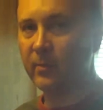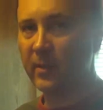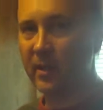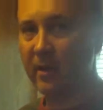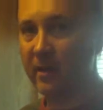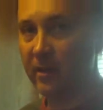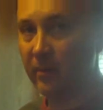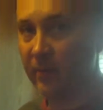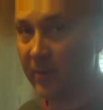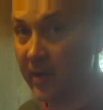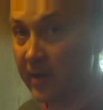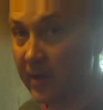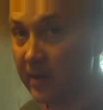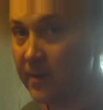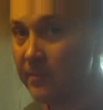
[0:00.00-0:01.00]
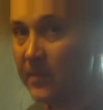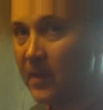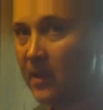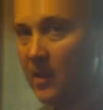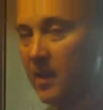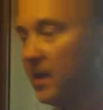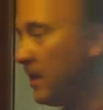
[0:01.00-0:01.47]
them and getting them ready.
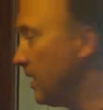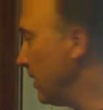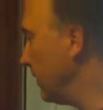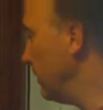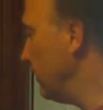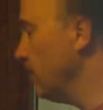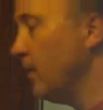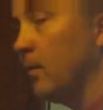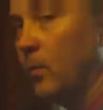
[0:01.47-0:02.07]
And